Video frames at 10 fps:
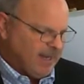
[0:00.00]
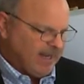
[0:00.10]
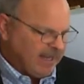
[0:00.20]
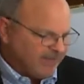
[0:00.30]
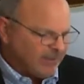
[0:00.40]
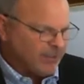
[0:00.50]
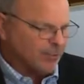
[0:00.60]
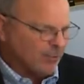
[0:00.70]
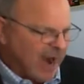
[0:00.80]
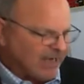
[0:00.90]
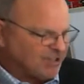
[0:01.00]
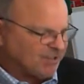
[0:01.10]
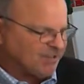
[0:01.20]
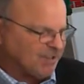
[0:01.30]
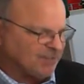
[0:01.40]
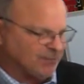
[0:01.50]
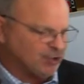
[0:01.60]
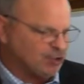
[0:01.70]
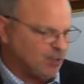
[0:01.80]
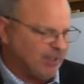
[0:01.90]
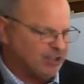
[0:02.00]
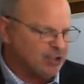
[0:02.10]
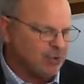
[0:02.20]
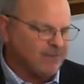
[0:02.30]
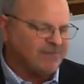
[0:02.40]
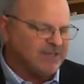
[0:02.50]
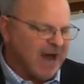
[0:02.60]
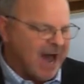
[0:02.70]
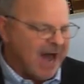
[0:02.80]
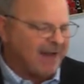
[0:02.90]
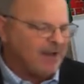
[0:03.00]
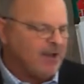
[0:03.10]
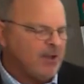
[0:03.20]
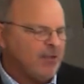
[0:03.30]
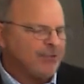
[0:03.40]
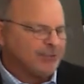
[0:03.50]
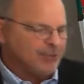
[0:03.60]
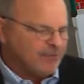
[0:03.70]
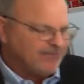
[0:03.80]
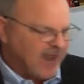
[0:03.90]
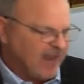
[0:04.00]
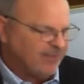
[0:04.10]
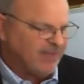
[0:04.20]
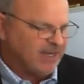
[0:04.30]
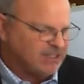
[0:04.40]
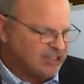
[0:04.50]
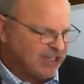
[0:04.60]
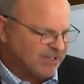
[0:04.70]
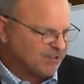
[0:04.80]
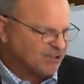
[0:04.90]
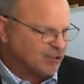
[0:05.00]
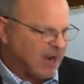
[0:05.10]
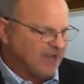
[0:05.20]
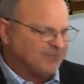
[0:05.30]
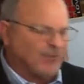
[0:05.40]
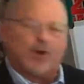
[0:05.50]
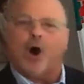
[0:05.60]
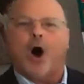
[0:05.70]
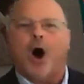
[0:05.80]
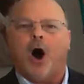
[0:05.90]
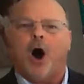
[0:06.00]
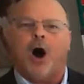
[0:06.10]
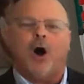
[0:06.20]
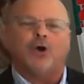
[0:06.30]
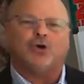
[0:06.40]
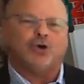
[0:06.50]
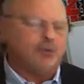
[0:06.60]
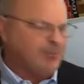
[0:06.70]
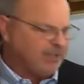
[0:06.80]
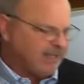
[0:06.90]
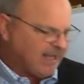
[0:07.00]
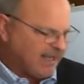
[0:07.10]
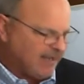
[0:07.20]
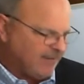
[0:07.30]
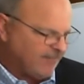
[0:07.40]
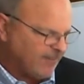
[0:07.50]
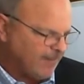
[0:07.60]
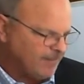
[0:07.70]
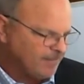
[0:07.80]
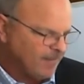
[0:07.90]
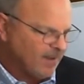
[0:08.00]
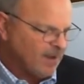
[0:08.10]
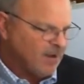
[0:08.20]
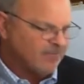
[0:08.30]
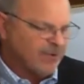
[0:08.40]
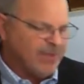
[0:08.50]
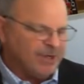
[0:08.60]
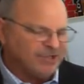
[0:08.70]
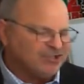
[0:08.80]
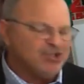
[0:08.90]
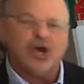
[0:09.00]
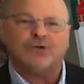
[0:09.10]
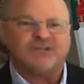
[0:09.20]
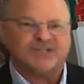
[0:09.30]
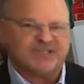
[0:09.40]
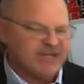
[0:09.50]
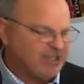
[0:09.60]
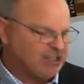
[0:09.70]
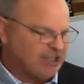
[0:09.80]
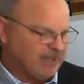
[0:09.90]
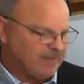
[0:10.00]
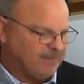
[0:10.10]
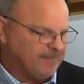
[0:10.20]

Even the righteousness, verse 22, of God through faith in Jesus Christ for all who believe, for there is no distinction.